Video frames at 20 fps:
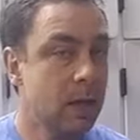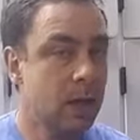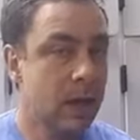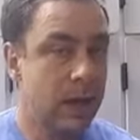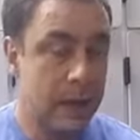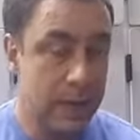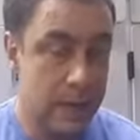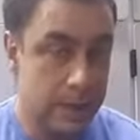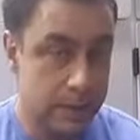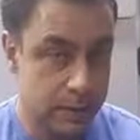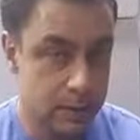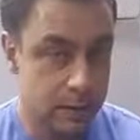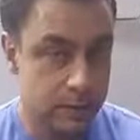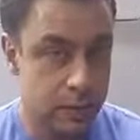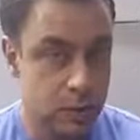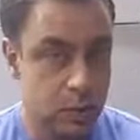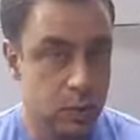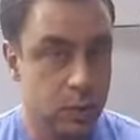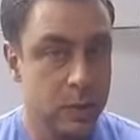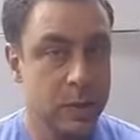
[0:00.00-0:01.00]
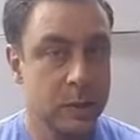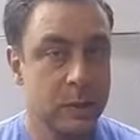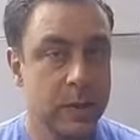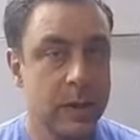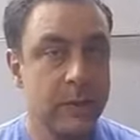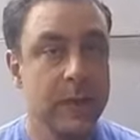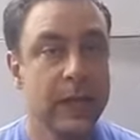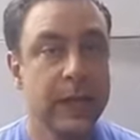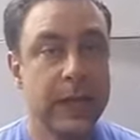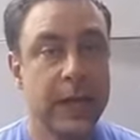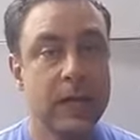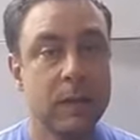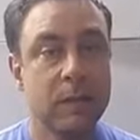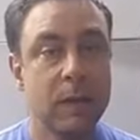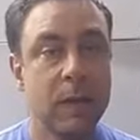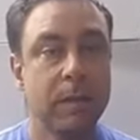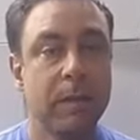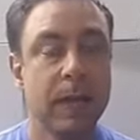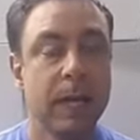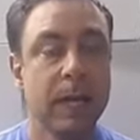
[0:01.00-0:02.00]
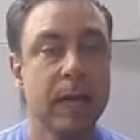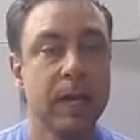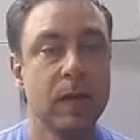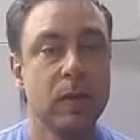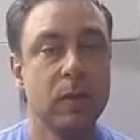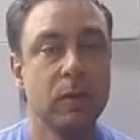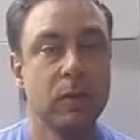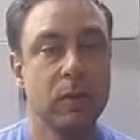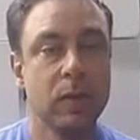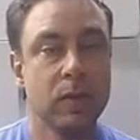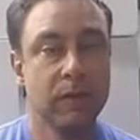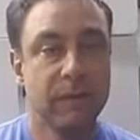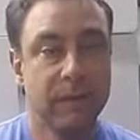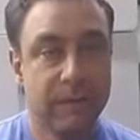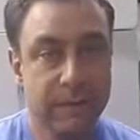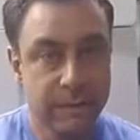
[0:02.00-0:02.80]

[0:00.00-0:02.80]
a cluster set of squats or whatever the case may be, and you